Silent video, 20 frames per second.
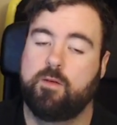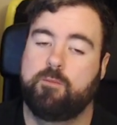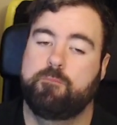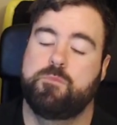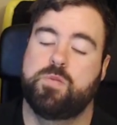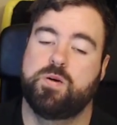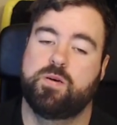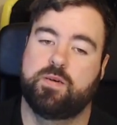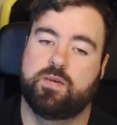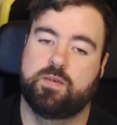
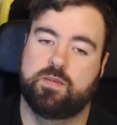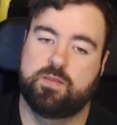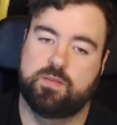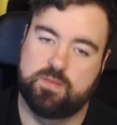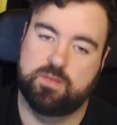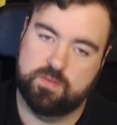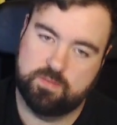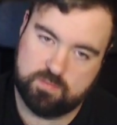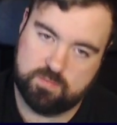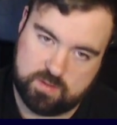but
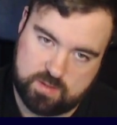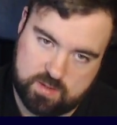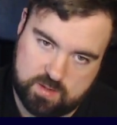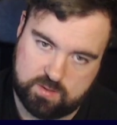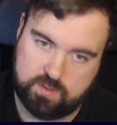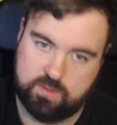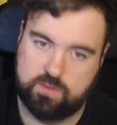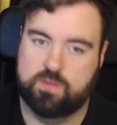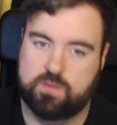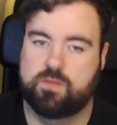
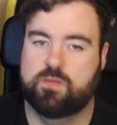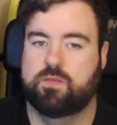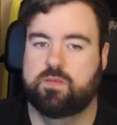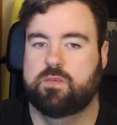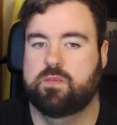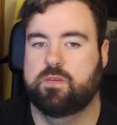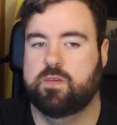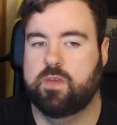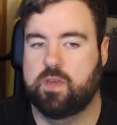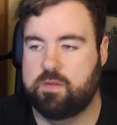Ronaldo's
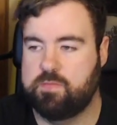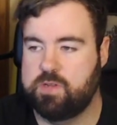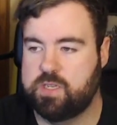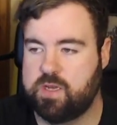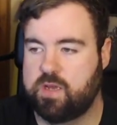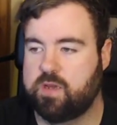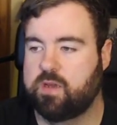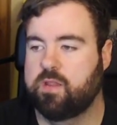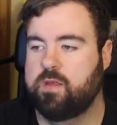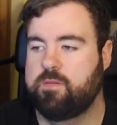going to be
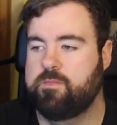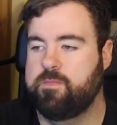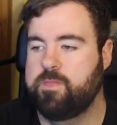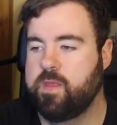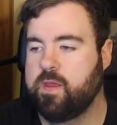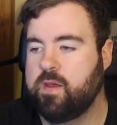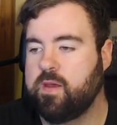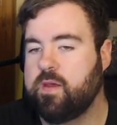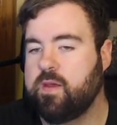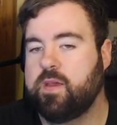taking them.
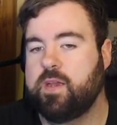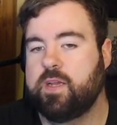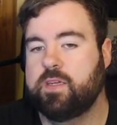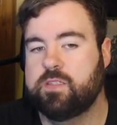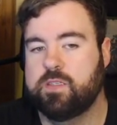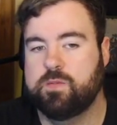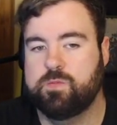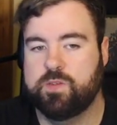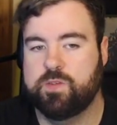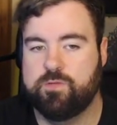In
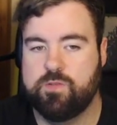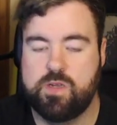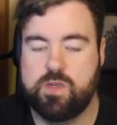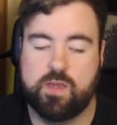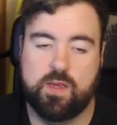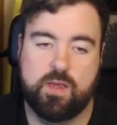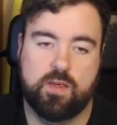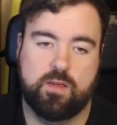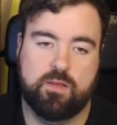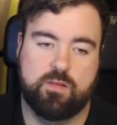terms of free
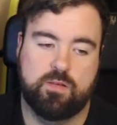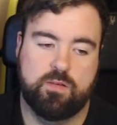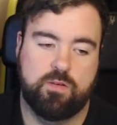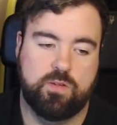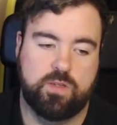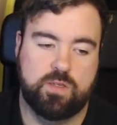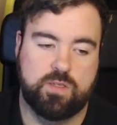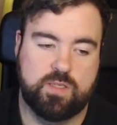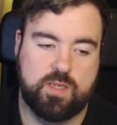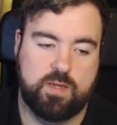kicks,
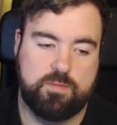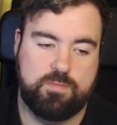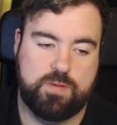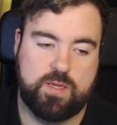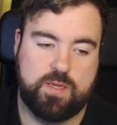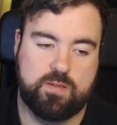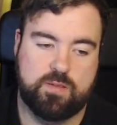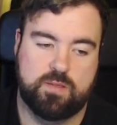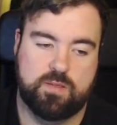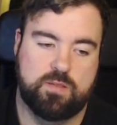other set
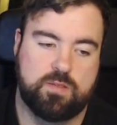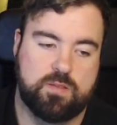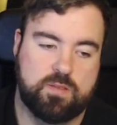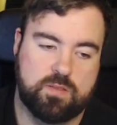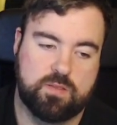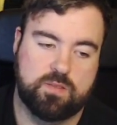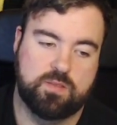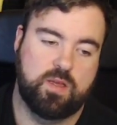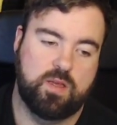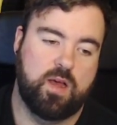
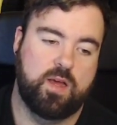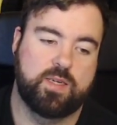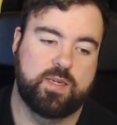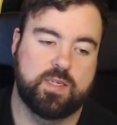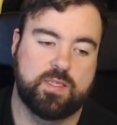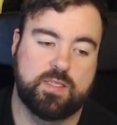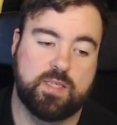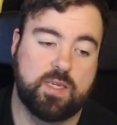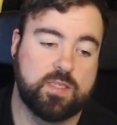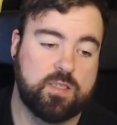pieces, I
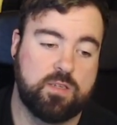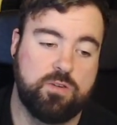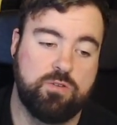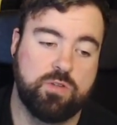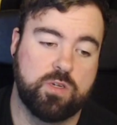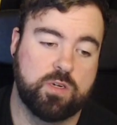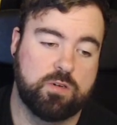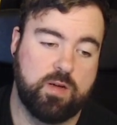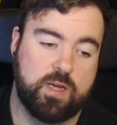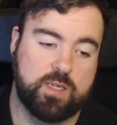guess that's
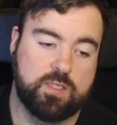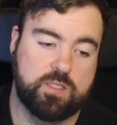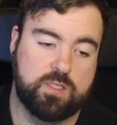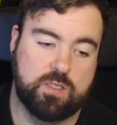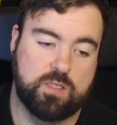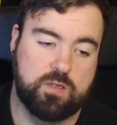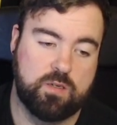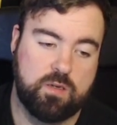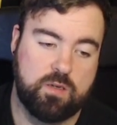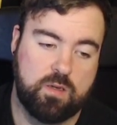another
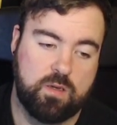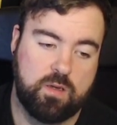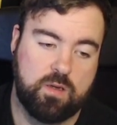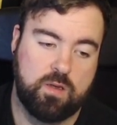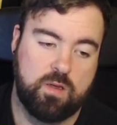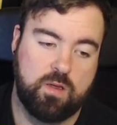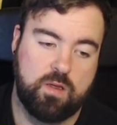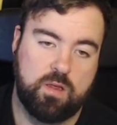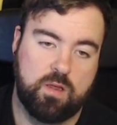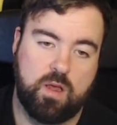question.
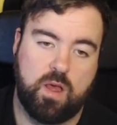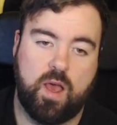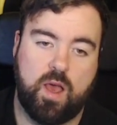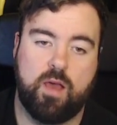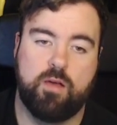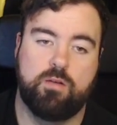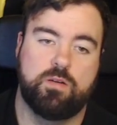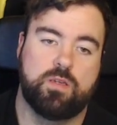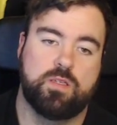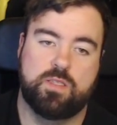
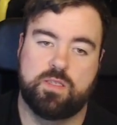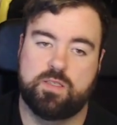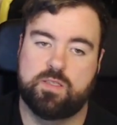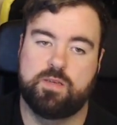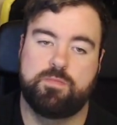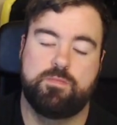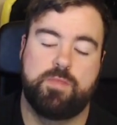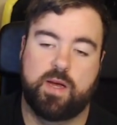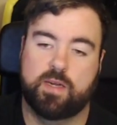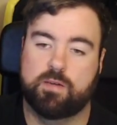How does this
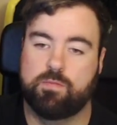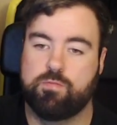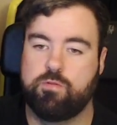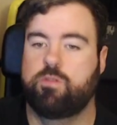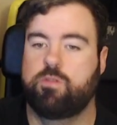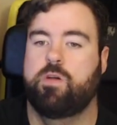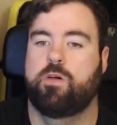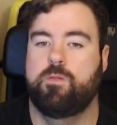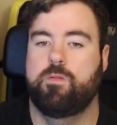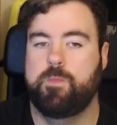impact
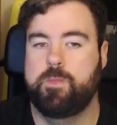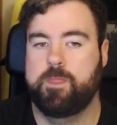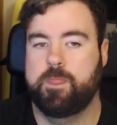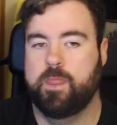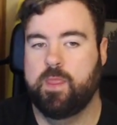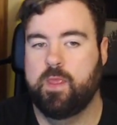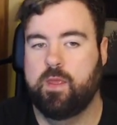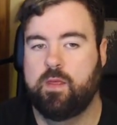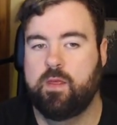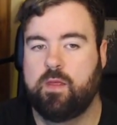Bruno?
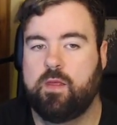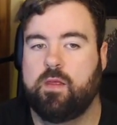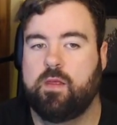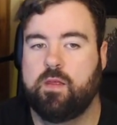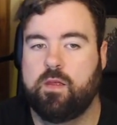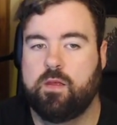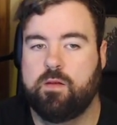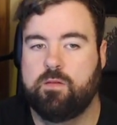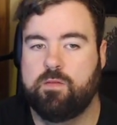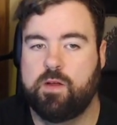
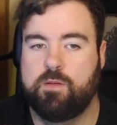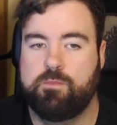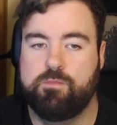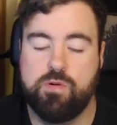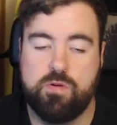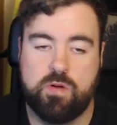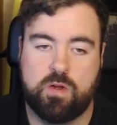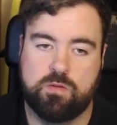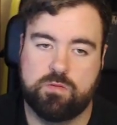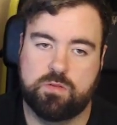Well,
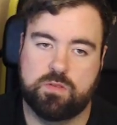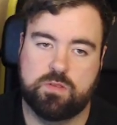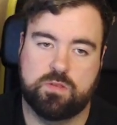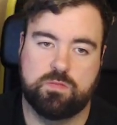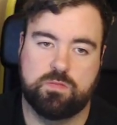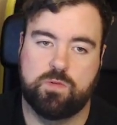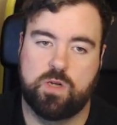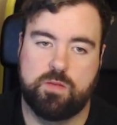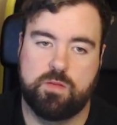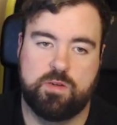Bruno's
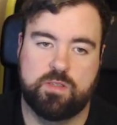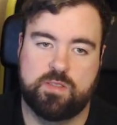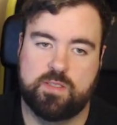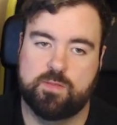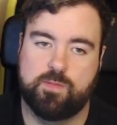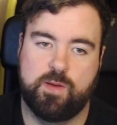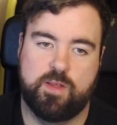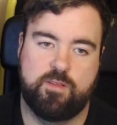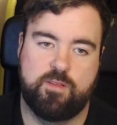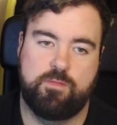one of the most
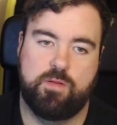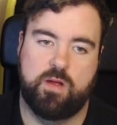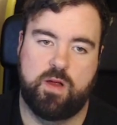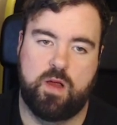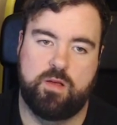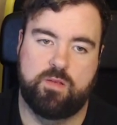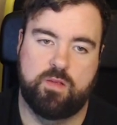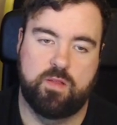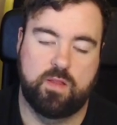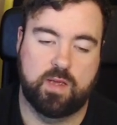expensive
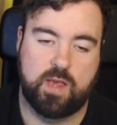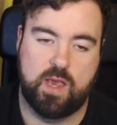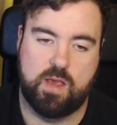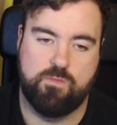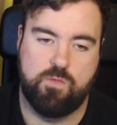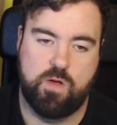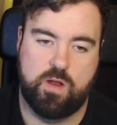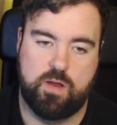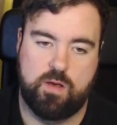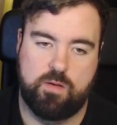players in the game
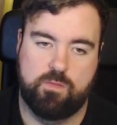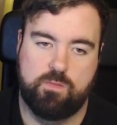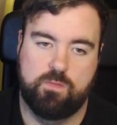right now.